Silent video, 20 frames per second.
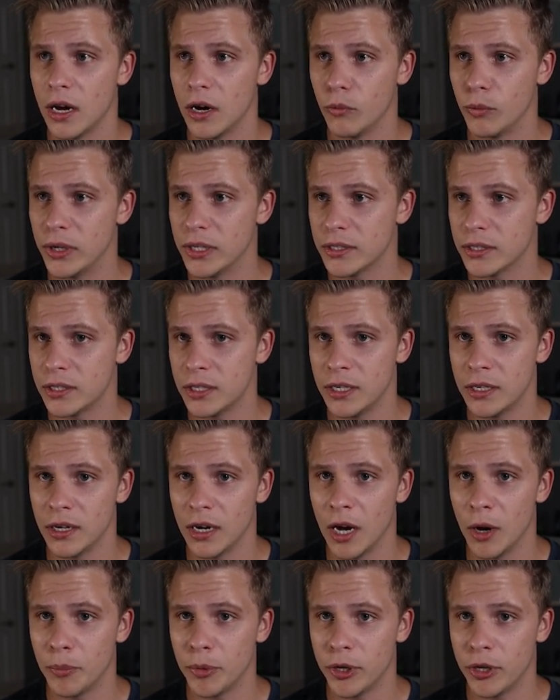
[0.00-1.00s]
we see
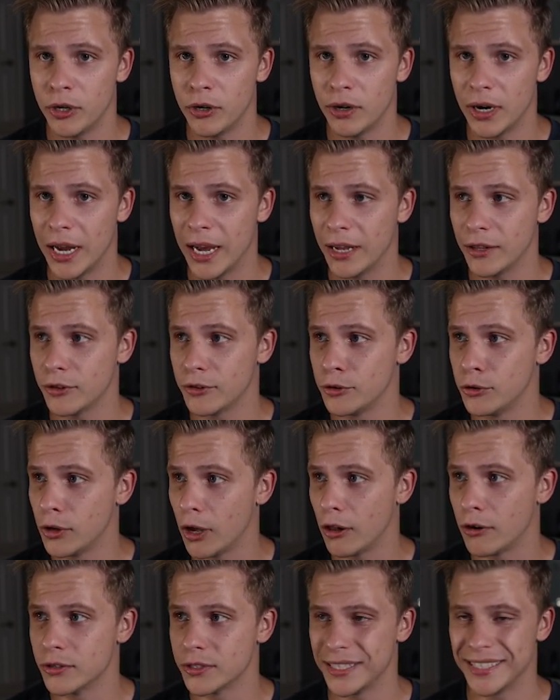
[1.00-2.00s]
up here at
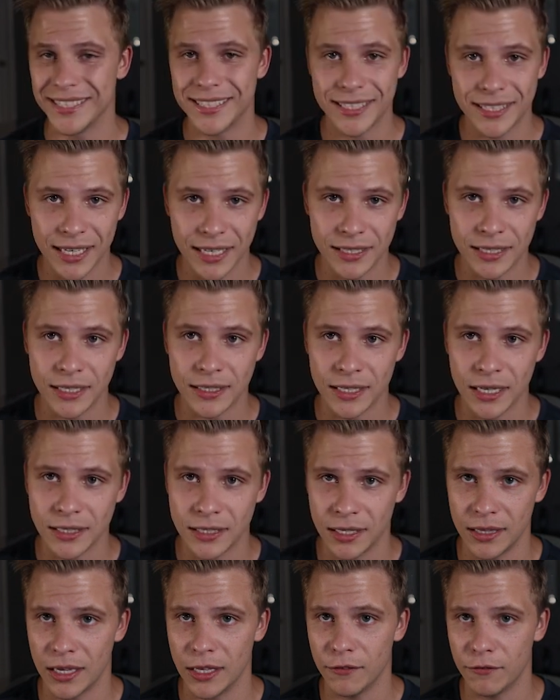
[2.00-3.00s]

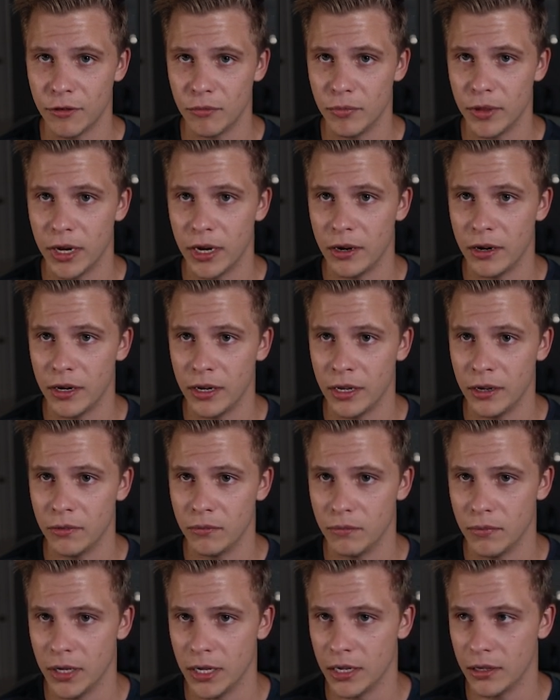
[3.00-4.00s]
$2.60, and then from there
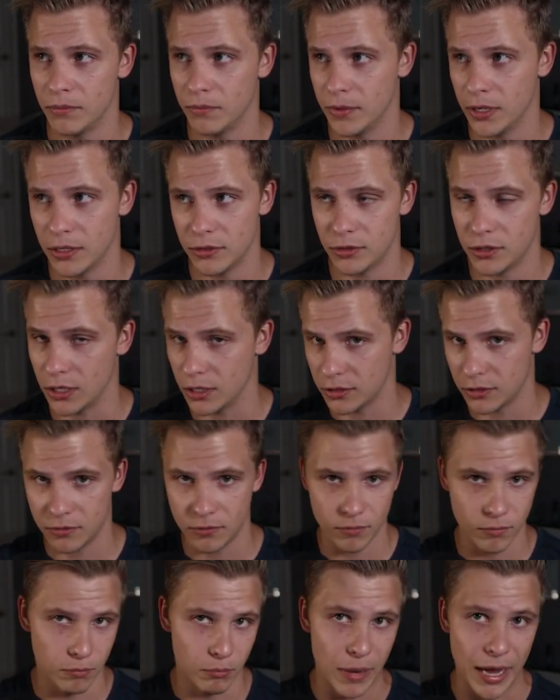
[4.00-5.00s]
it is just
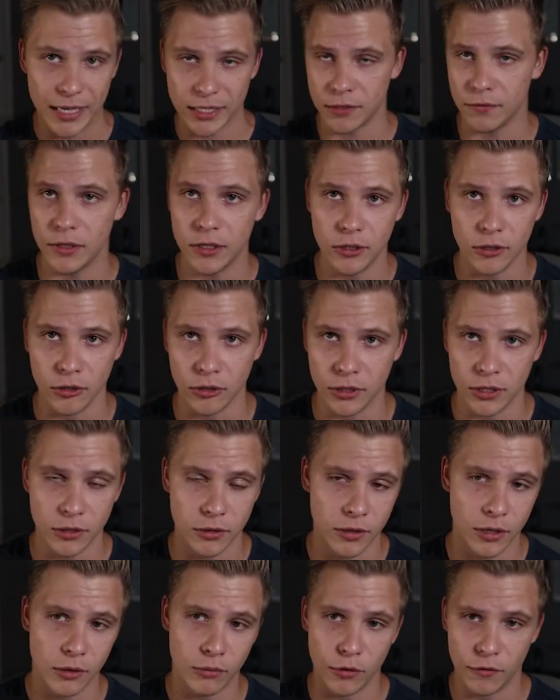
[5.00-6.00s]
massively
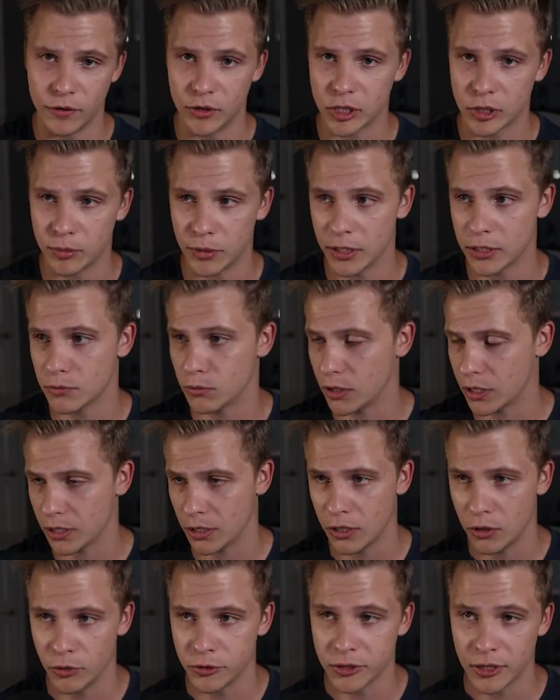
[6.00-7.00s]
diluted, reverse splits. We're not
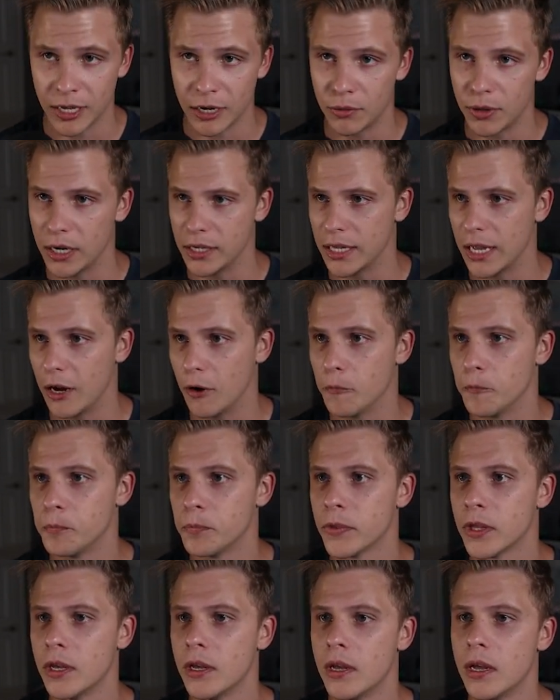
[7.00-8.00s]
going to go into that right now.
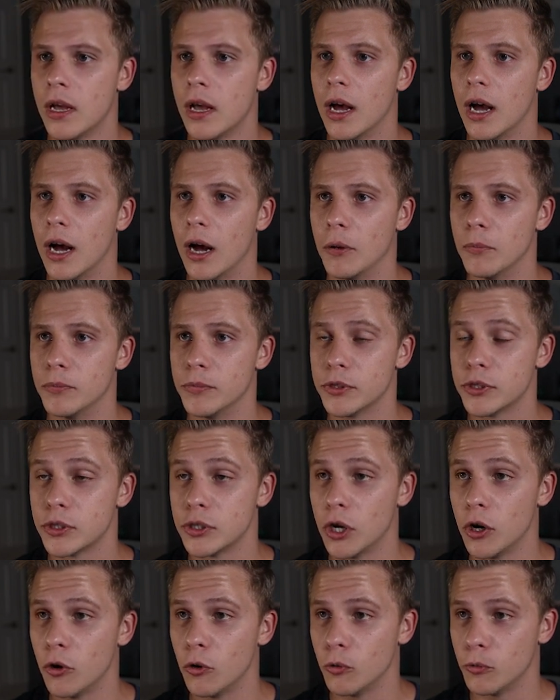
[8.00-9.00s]

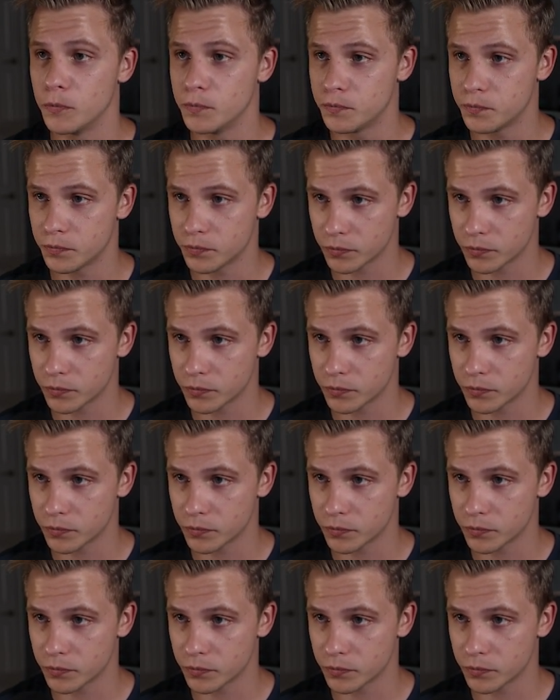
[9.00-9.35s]
So